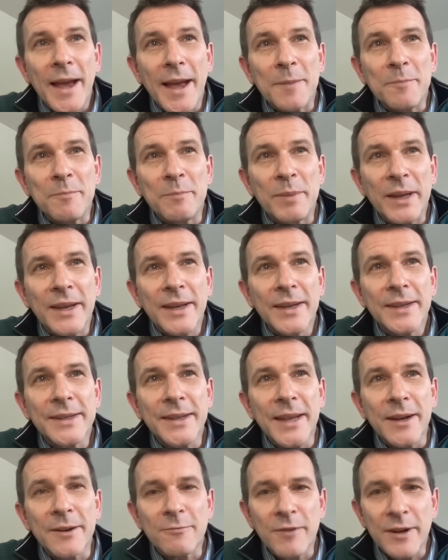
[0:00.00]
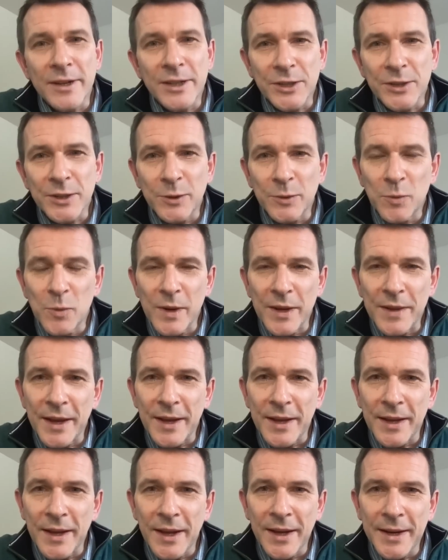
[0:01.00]
And because they're registered with
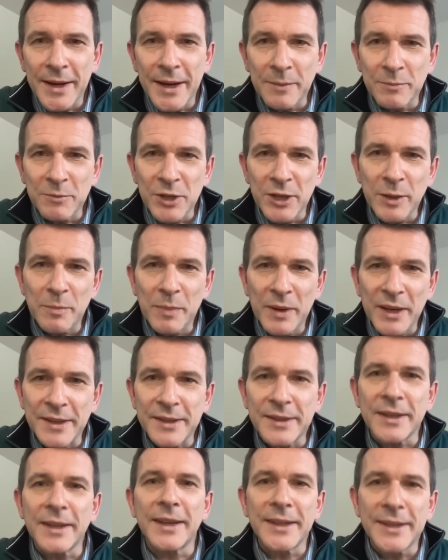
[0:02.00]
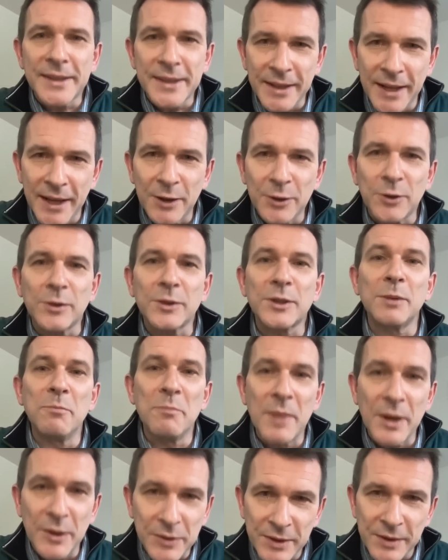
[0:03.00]
a named GP, so they see that doctor
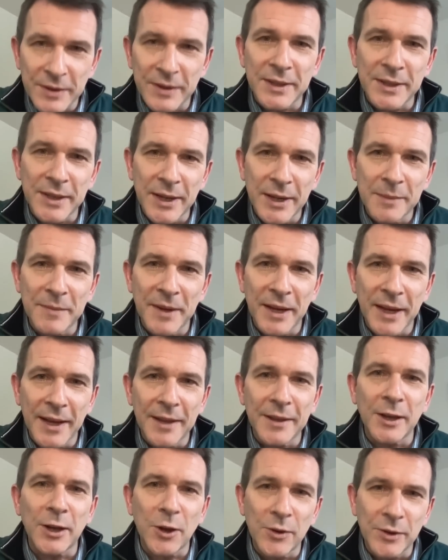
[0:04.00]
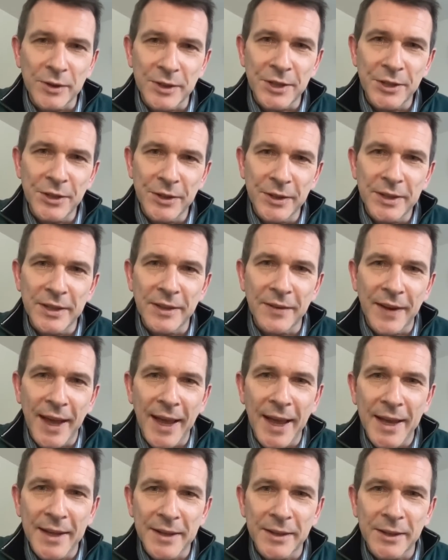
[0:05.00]
most of the time, they get the continuity of
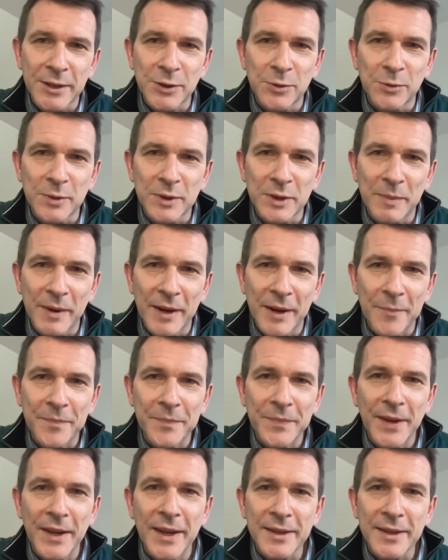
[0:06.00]
care that I talked about.